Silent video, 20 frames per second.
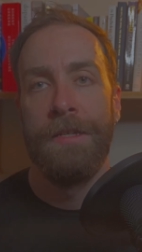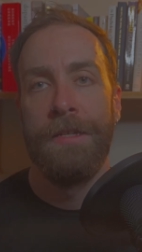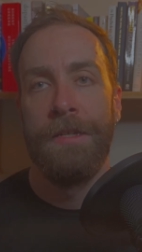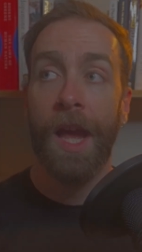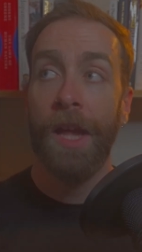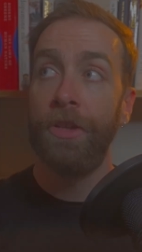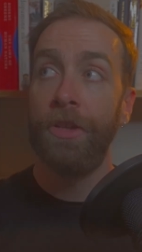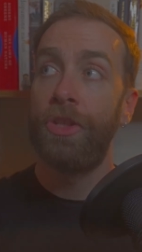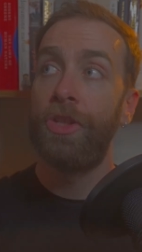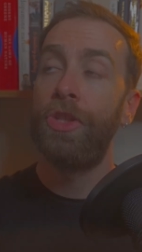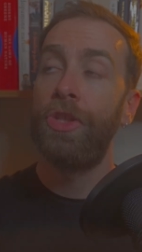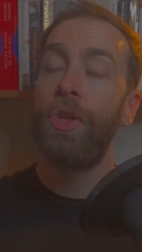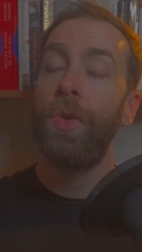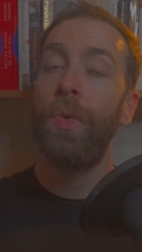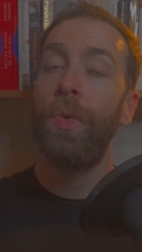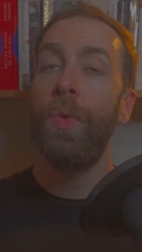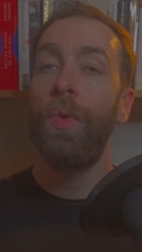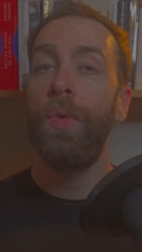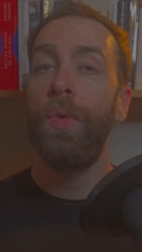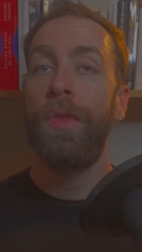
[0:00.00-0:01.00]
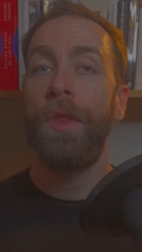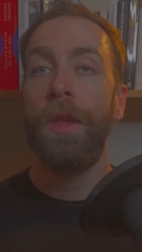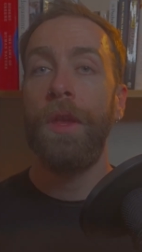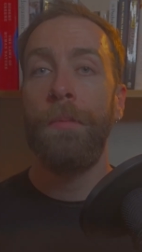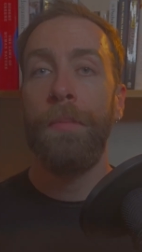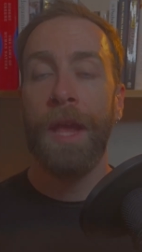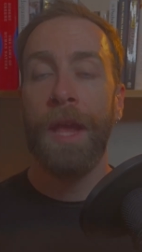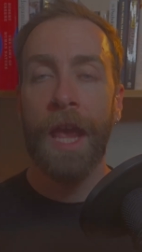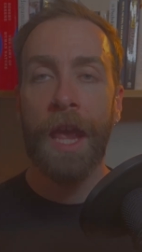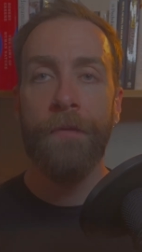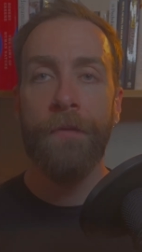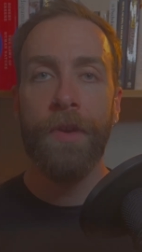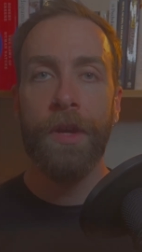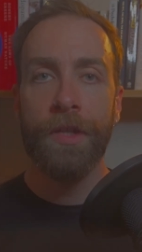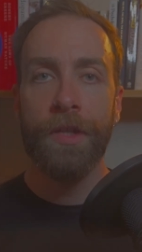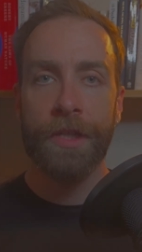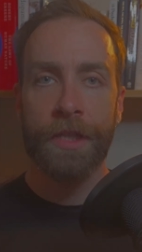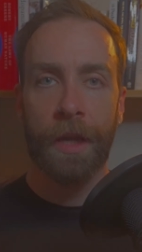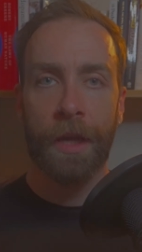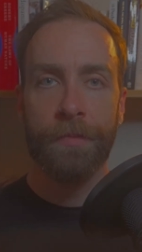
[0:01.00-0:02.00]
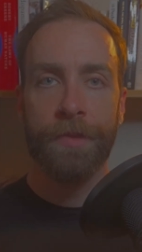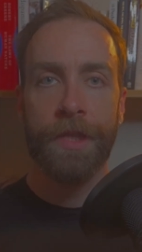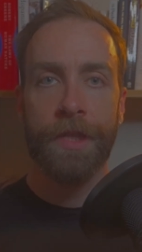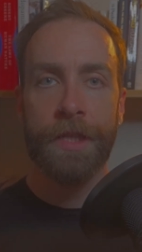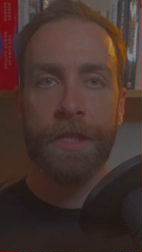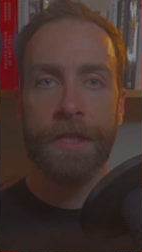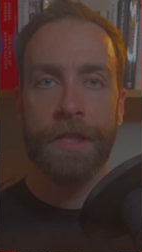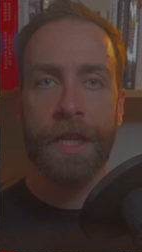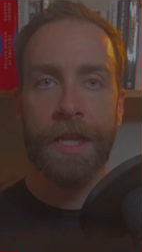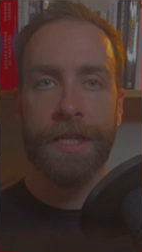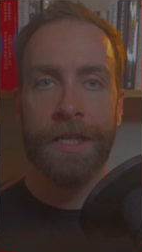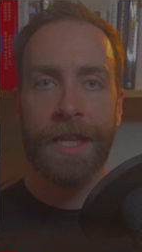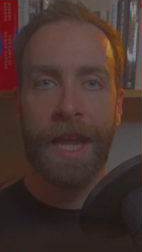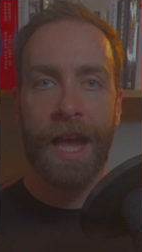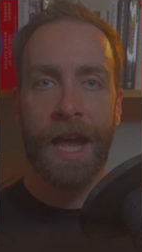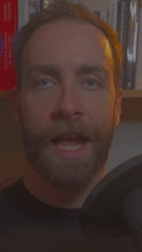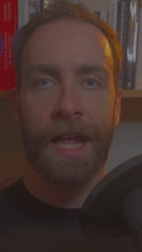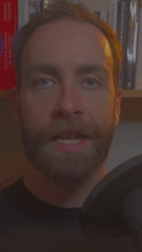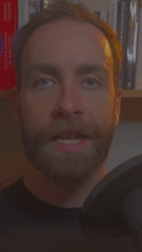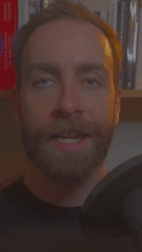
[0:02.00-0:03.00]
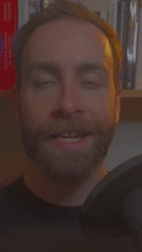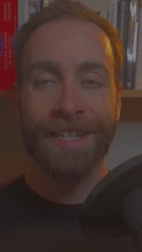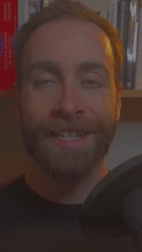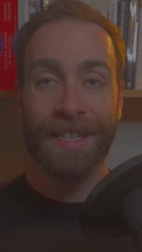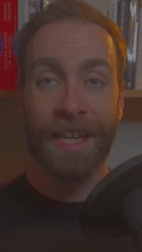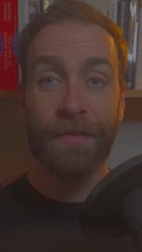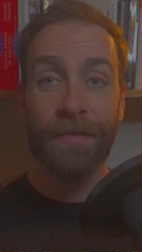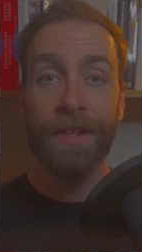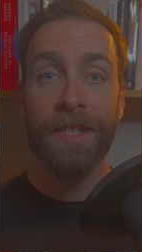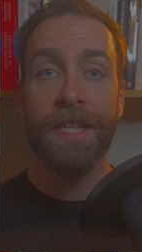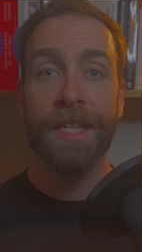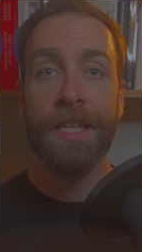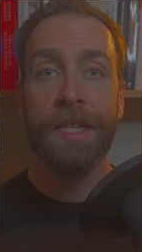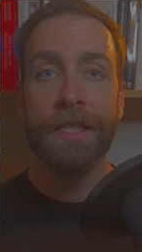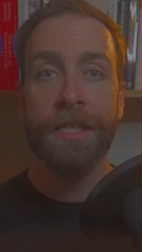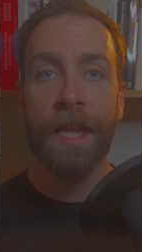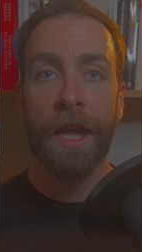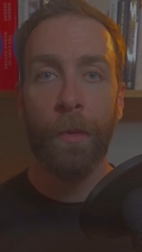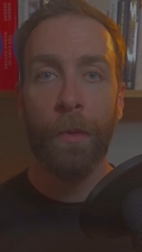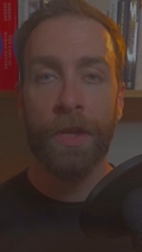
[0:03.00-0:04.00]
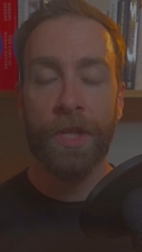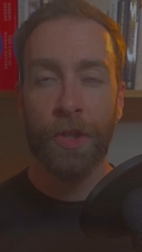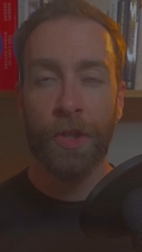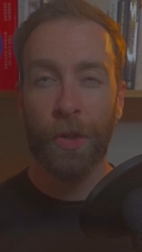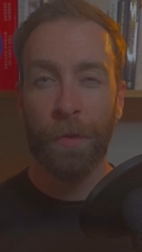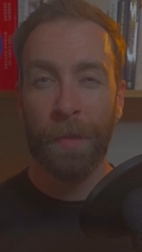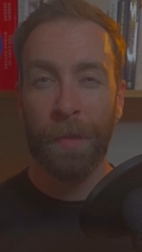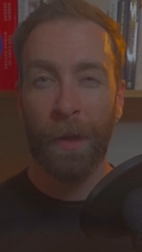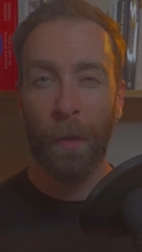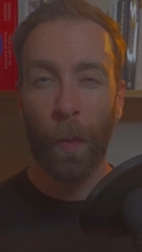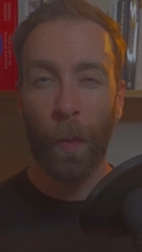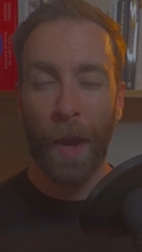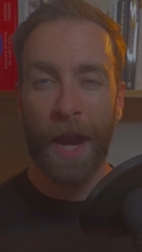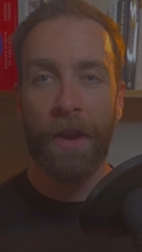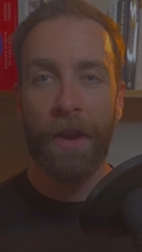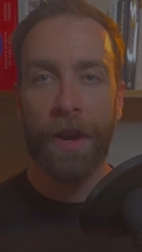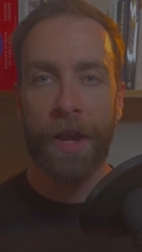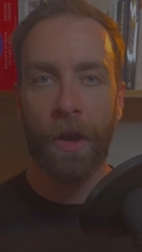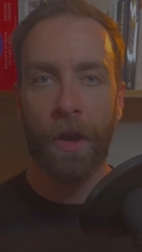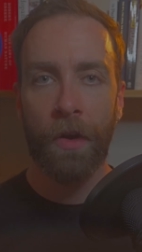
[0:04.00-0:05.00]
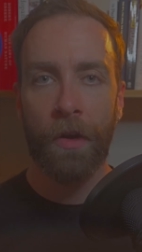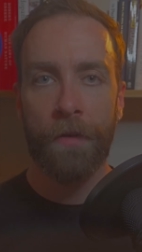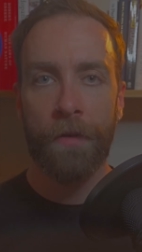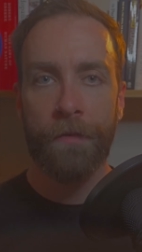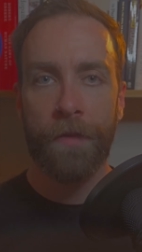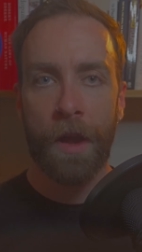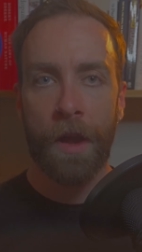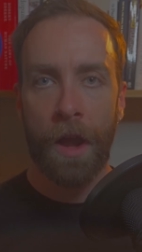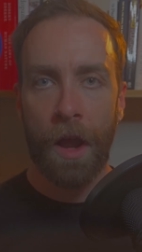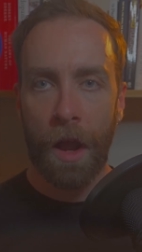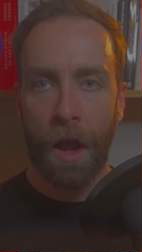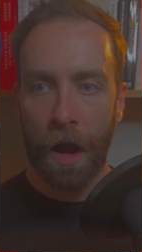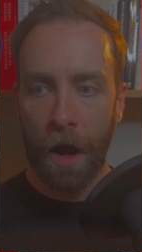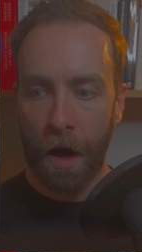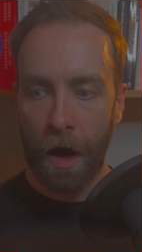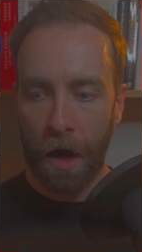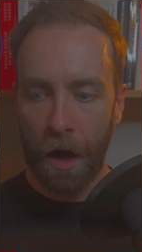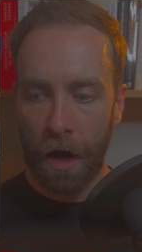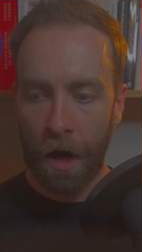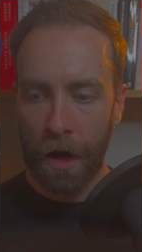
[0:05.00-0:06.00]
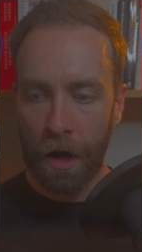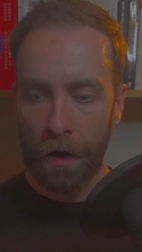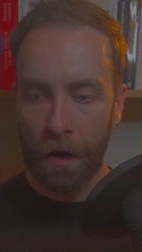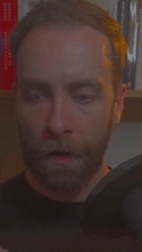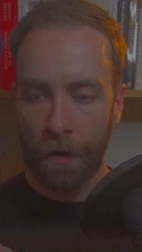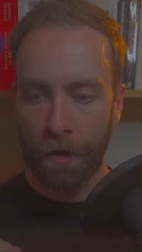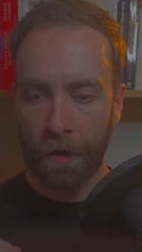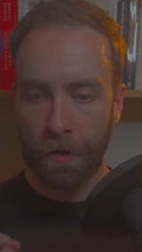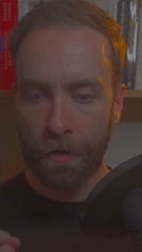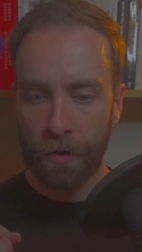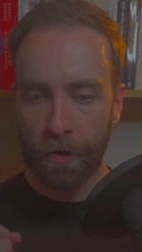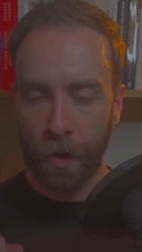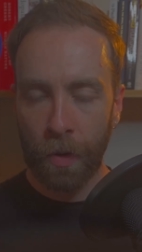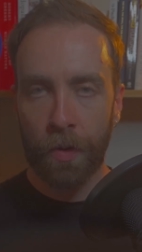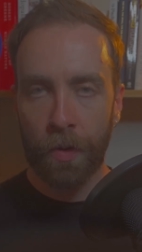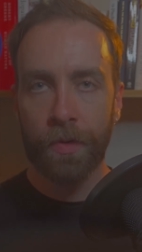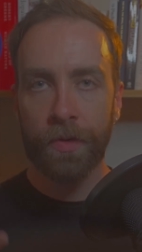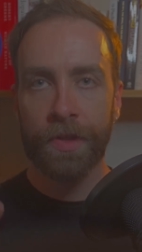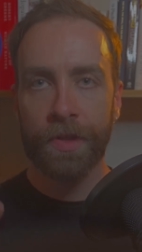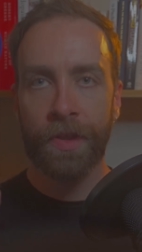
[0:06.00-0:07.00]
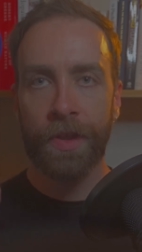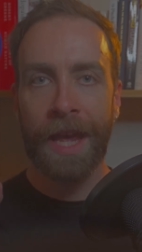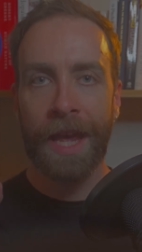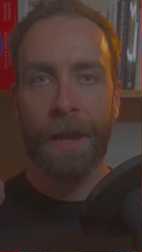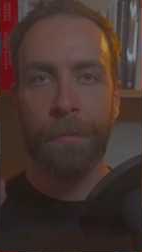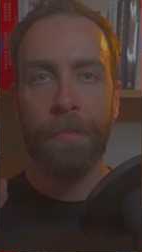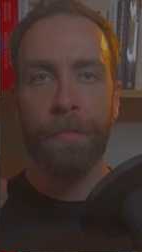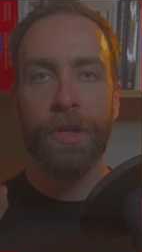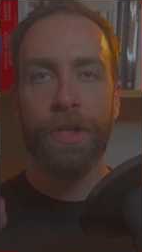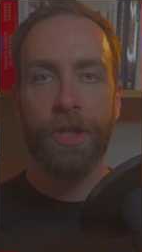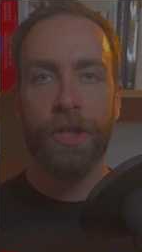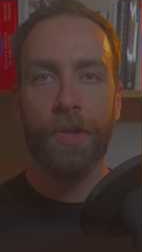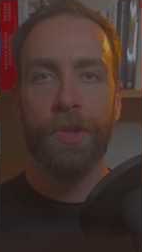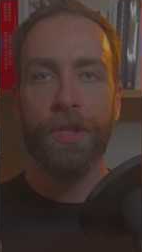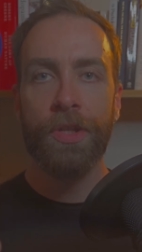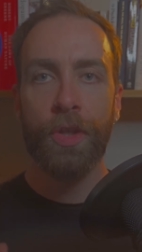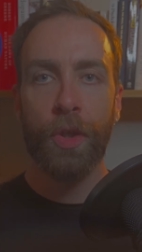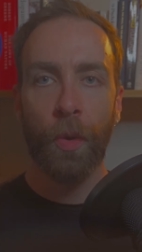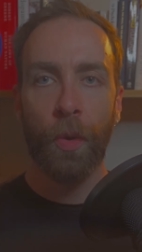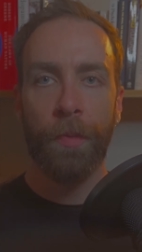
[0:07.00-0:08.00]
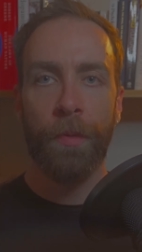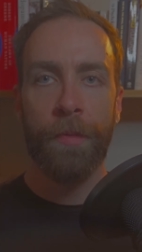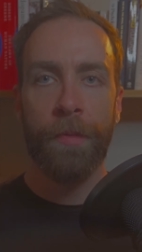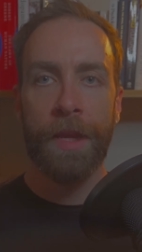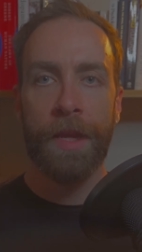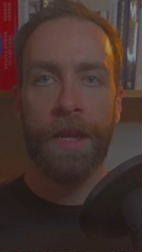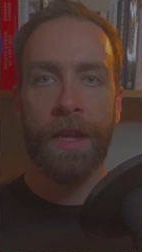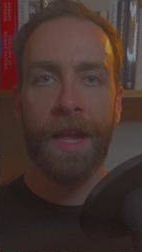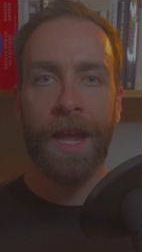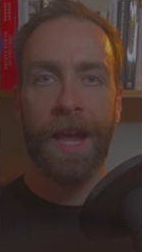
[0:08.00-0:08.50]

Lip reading: And so the behaviours, substances, and activities that we should be wary of are those that produce dopamine